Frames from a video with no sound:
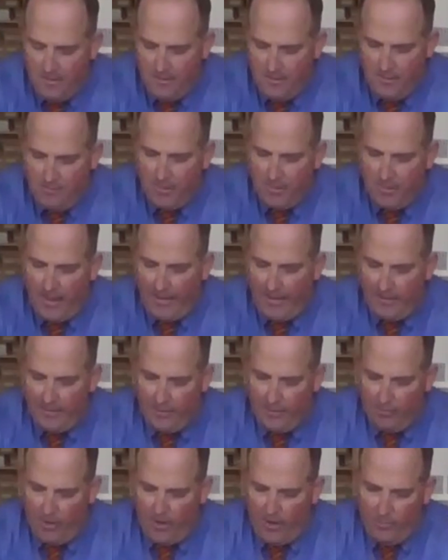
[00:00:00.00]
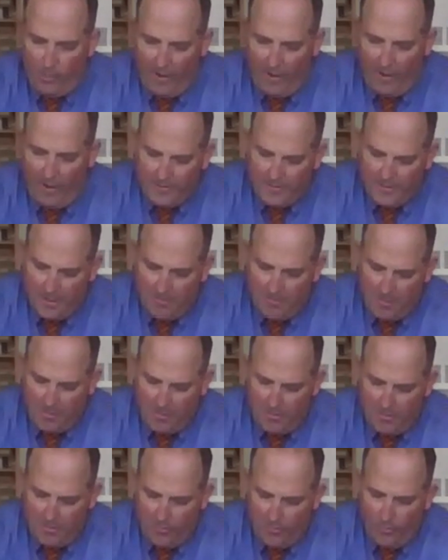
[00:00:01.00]
the black and the red wires. I'll
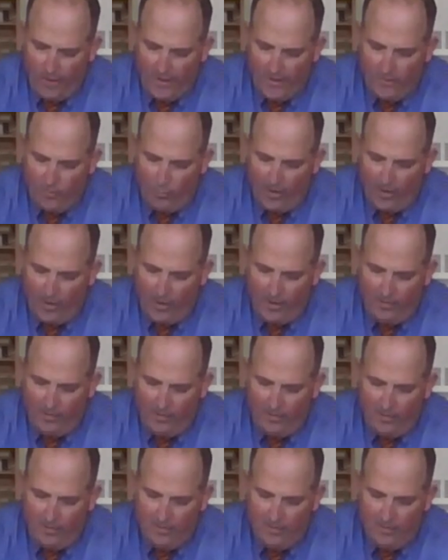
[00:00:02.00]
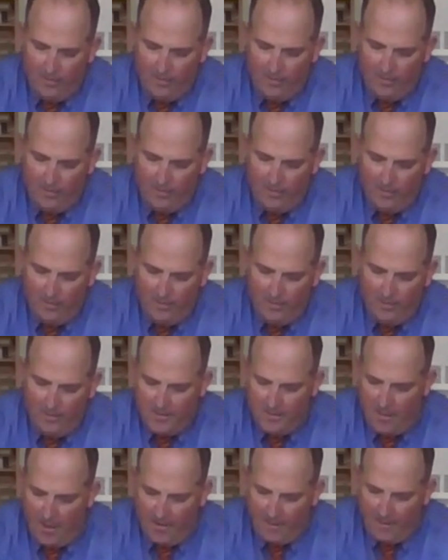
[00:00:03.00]
put the red wire onto the
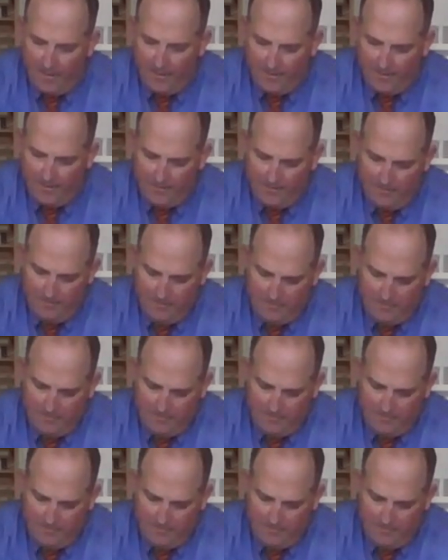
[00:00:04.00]
magnesium.